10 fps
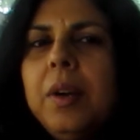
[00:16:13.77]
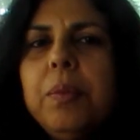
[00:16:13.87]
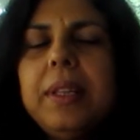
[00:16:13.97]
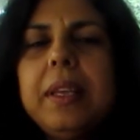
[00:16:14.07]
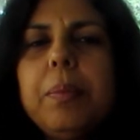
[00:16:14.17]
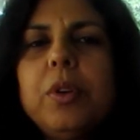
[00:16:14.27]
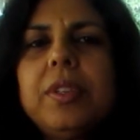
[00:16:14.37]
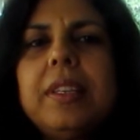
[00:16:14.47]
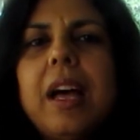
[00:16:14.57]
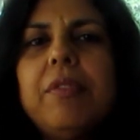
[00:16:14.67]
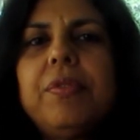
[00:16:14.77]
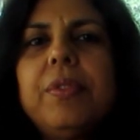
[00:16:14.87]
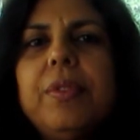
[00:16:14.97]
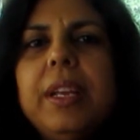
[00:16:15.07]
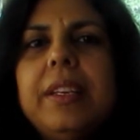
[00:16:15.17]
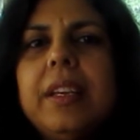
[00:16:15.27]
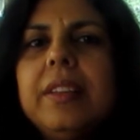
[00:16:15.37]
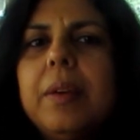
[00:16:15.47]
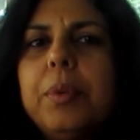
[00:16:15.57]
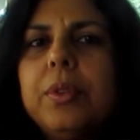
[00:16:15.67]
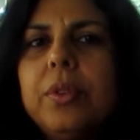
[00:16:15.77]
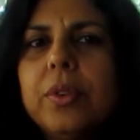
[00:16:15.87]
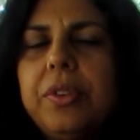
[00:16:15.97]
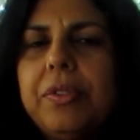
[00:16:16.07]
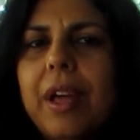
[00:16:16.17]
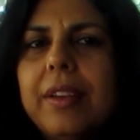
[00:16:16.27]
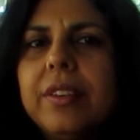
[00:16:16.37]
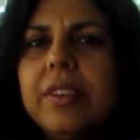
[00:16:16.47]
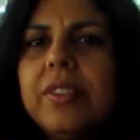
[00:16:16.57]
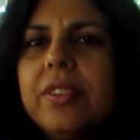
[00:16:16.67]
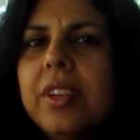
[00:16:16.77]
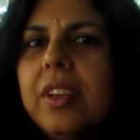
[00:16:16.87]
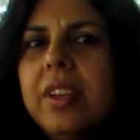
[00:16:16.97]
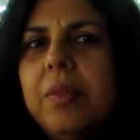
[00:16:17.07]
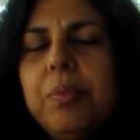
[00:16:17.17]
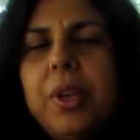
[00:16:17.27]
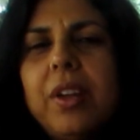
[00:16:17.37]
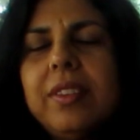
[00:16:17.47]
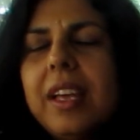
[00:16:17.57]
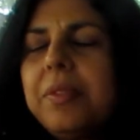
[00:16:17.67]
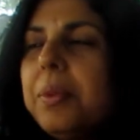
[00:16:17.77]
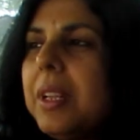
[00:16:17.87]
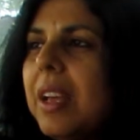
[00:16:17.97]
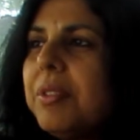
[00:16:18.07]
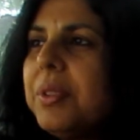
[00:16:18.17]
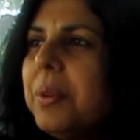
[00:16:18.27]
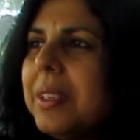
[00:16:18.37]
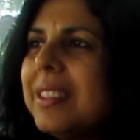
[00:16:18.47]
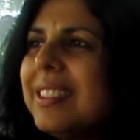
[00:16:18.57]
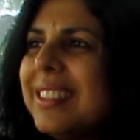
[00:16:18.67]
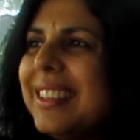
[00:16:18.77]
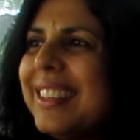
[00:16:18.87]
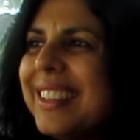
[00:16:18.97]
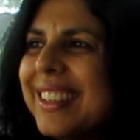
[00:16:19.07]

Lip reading: Well, they both love reading. They're both good writers. Beyond that, we'll have to wait and see.